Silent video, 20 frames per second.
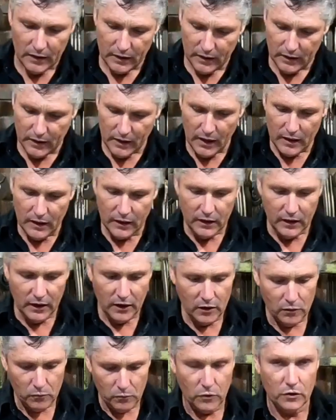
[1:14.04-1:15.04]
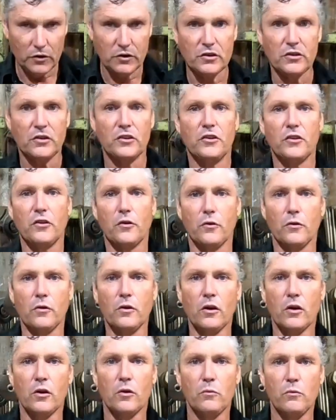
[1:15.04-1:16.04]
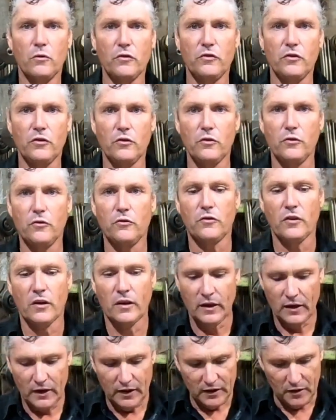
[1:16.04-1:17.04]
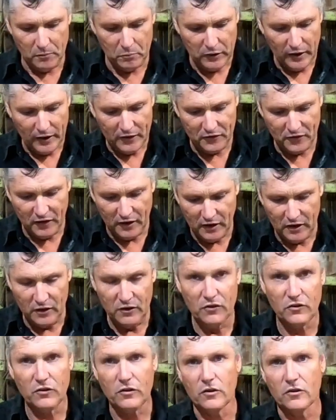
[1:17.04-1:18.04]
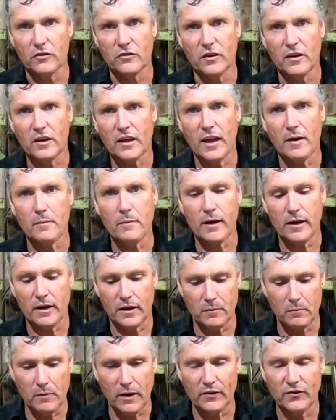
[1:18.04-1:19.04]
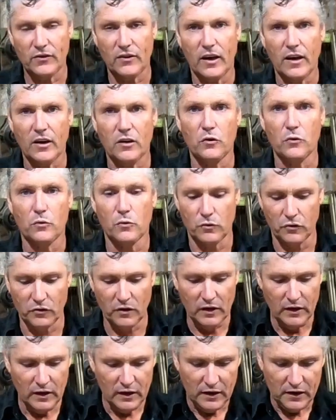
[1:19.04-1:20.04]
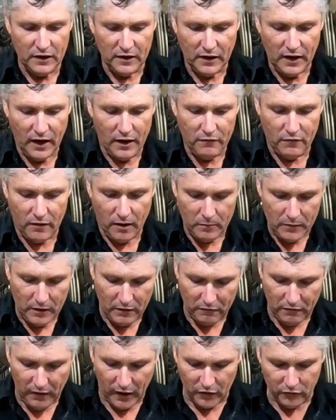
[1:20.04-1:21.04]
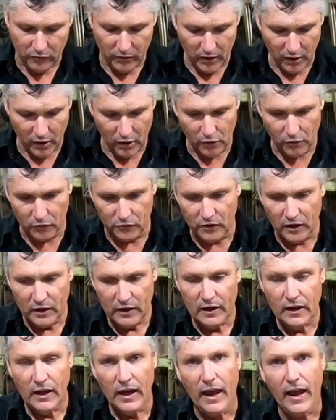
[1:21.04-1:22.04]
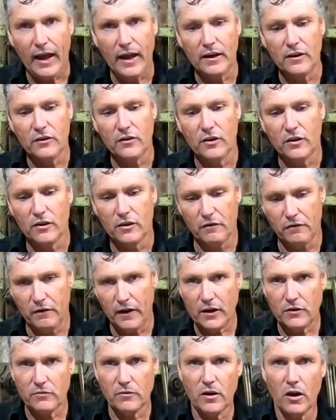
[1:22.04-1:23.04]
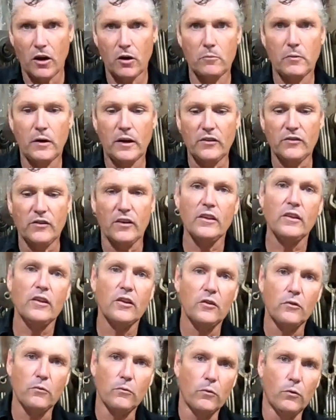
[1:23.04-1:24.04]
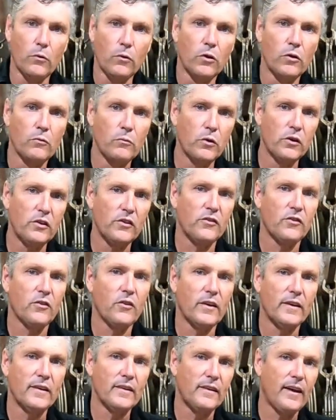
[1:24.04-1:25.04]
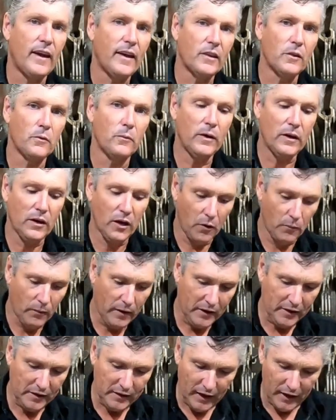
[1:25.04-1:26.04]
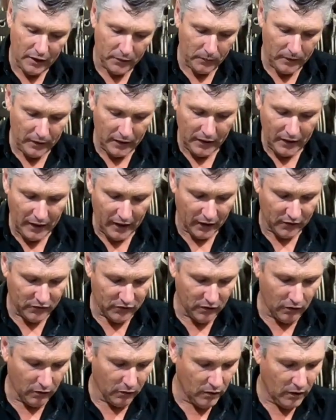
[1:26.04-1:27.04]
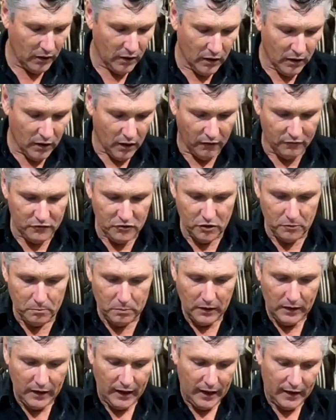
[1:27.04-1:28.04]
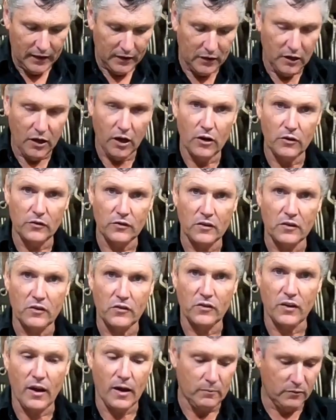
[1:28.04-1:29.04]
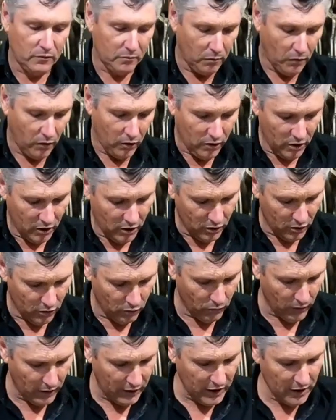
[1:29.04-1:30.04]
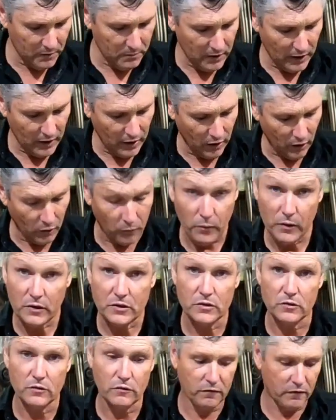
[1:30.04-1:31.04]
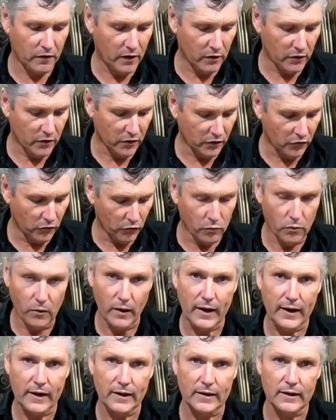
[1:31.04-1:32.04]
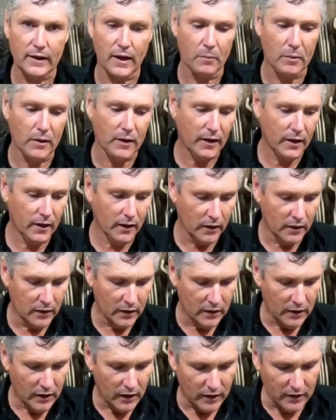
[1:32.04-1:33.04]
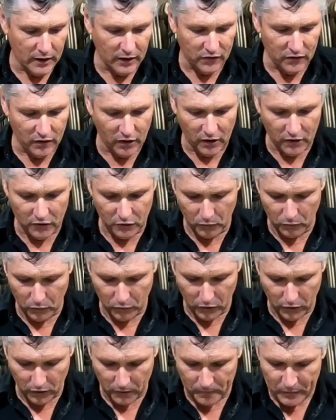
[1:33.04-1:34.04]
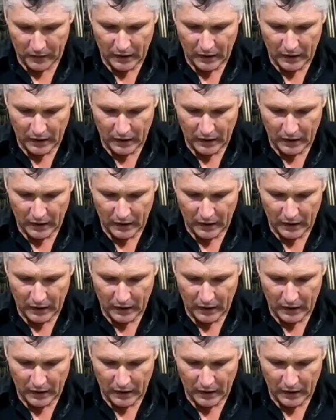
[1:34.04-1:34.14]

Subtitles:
The other thing I wanted to do was use the plastic inserts that came out of the Mustang doors to cover up their factory holes. And the factory openings in the door were designed to take the window regulator in and out. So I've duplicated those in the same spot. We're keeping our original Falcon door handle up here, and that's going to work.